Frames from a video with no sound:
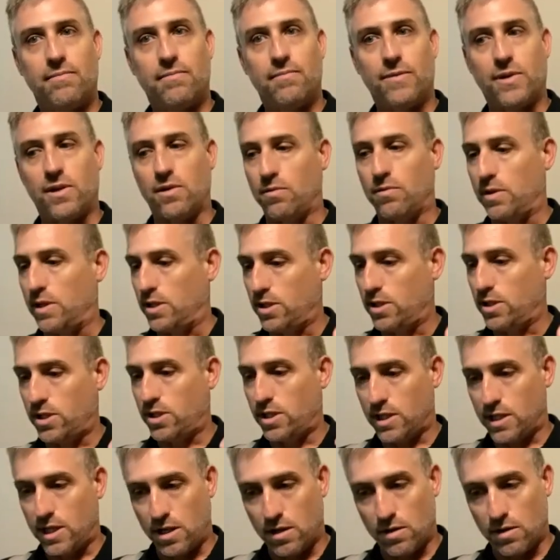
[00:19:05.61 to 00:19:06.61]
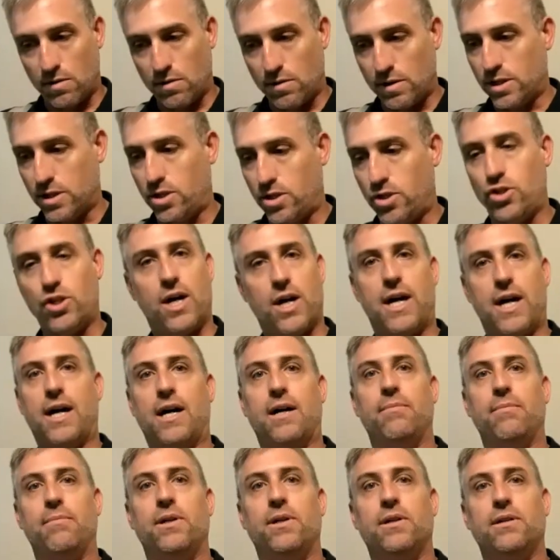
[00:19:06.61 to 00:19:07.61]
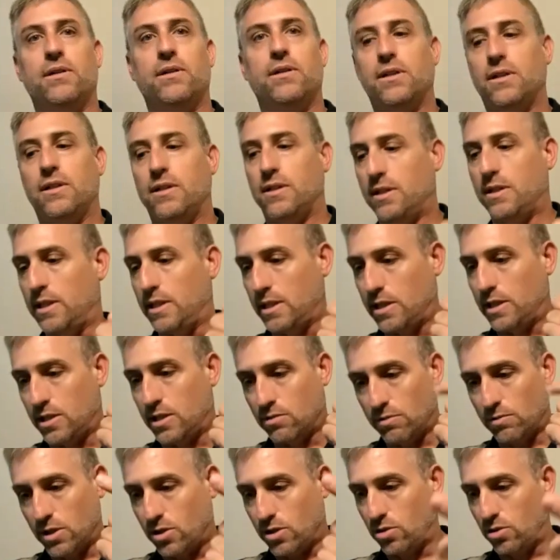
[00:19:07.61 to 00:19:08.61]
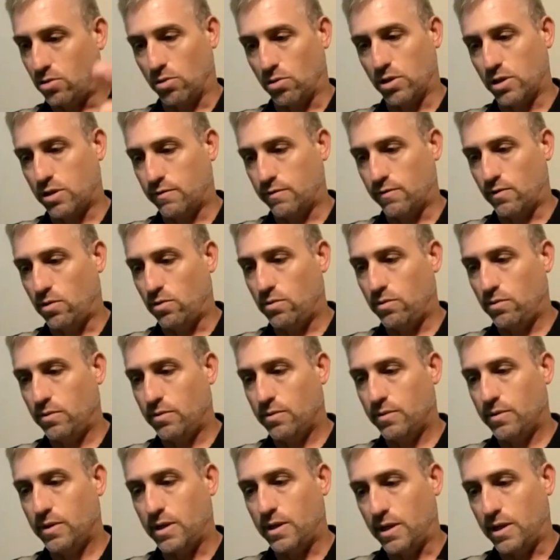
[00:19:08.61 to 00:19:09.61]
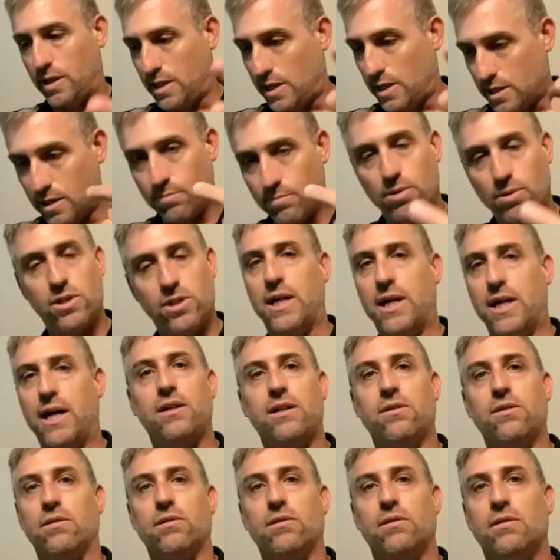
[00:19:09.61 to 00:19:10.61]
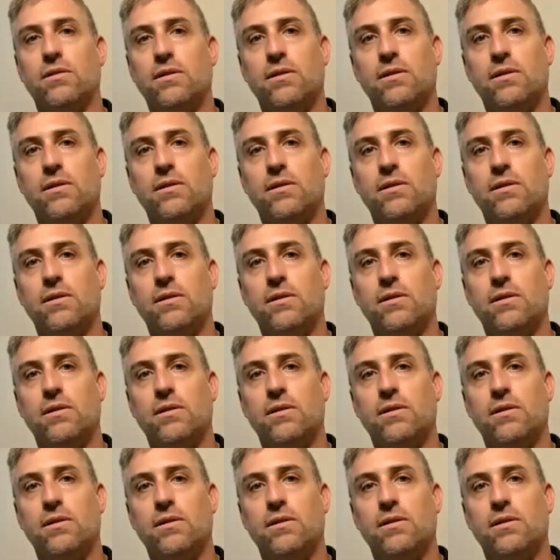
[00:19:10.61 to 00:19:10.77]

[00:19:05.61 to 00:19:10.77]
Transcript: You know, he's secure in his job, he's resourceful, and he's a protector